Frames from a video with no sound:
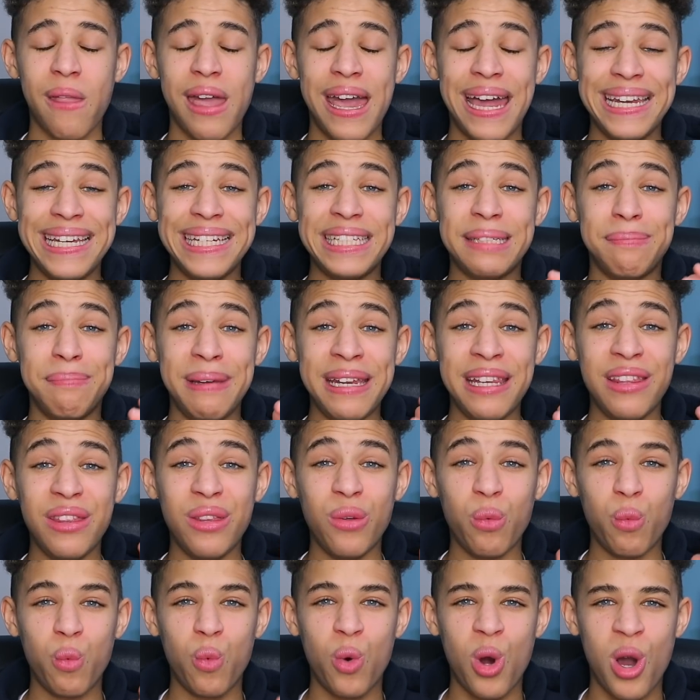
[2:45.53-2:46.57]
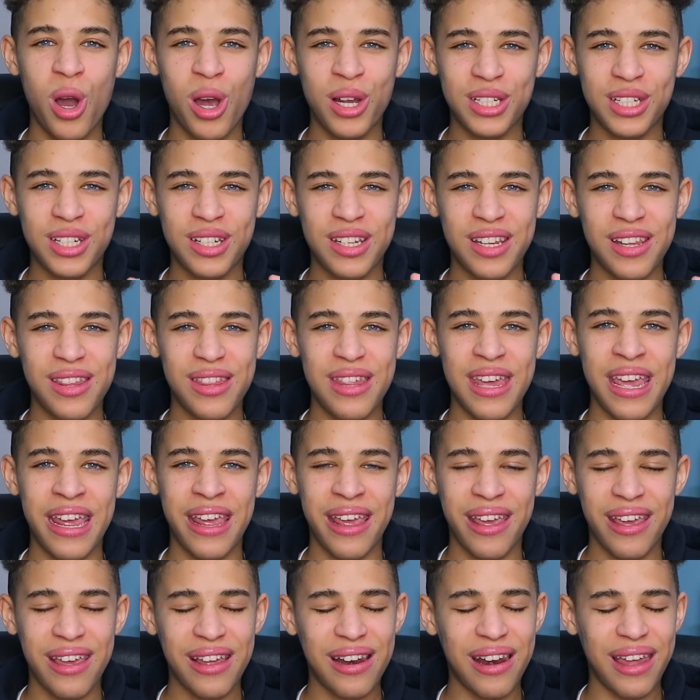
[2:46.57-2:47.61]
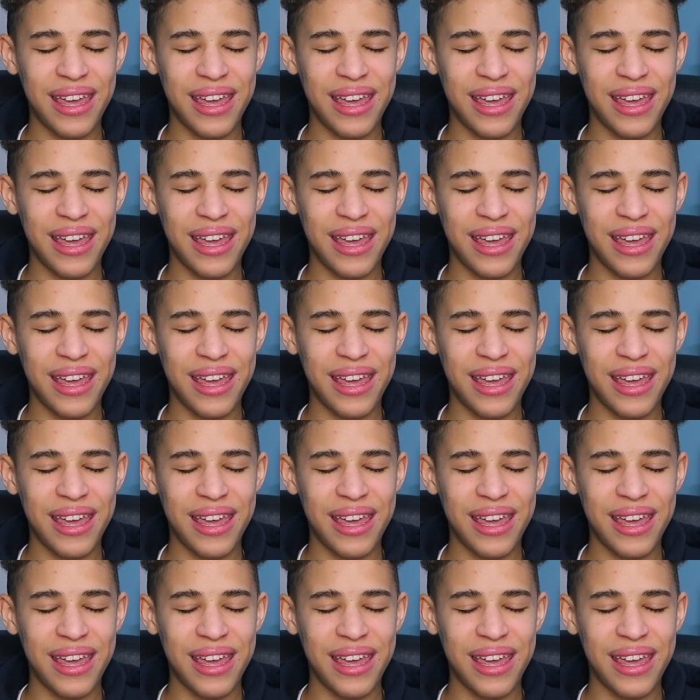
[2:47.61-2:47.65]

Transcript: And it's been the worst thing.